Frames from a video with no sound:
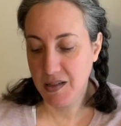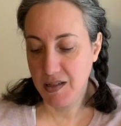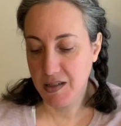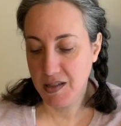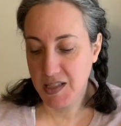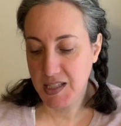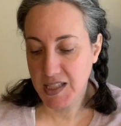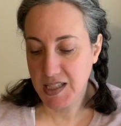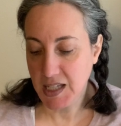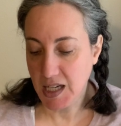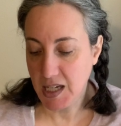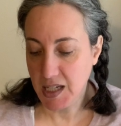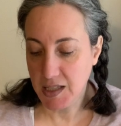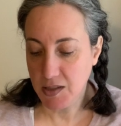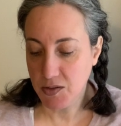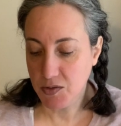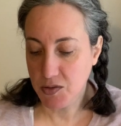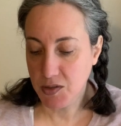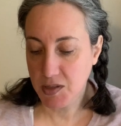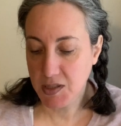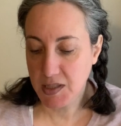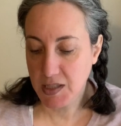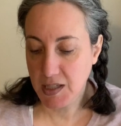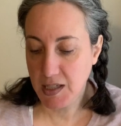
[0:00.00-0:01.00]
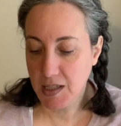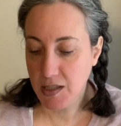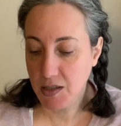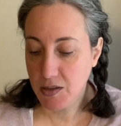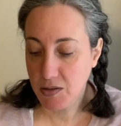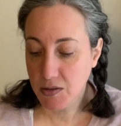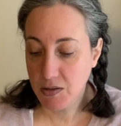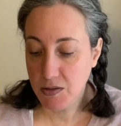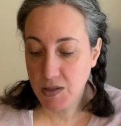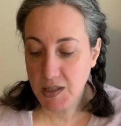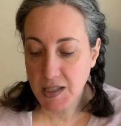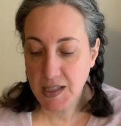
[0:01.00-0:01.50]
styles,
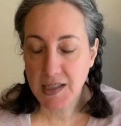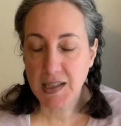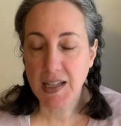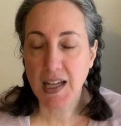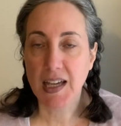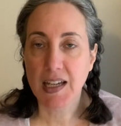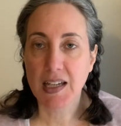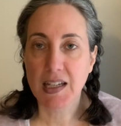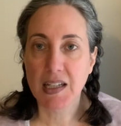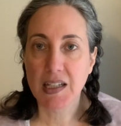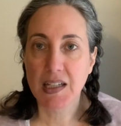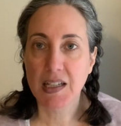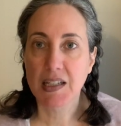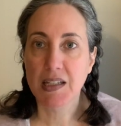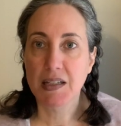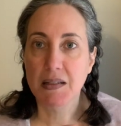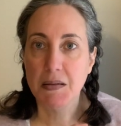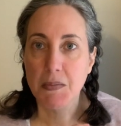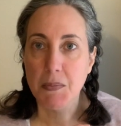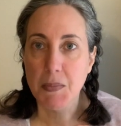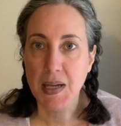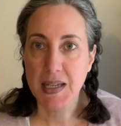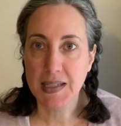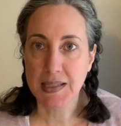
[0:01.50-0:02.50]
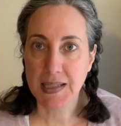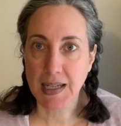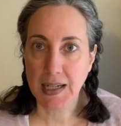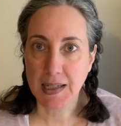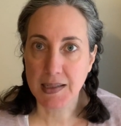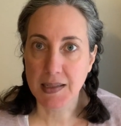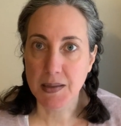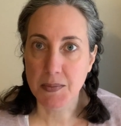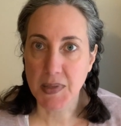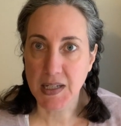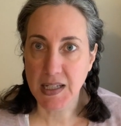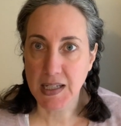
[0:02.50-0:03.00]
including like
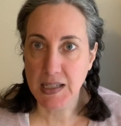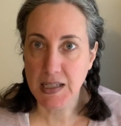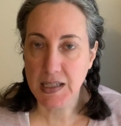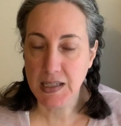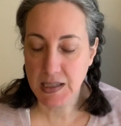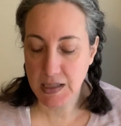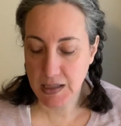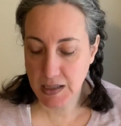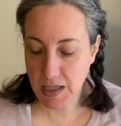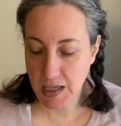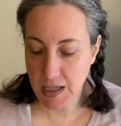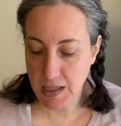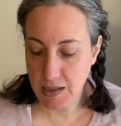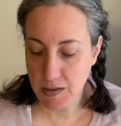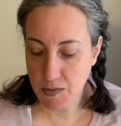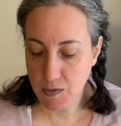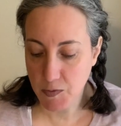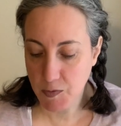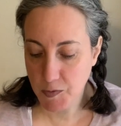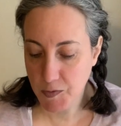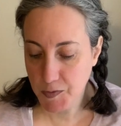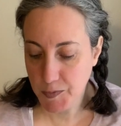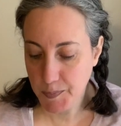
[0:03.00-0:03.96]
mastectomy kind of.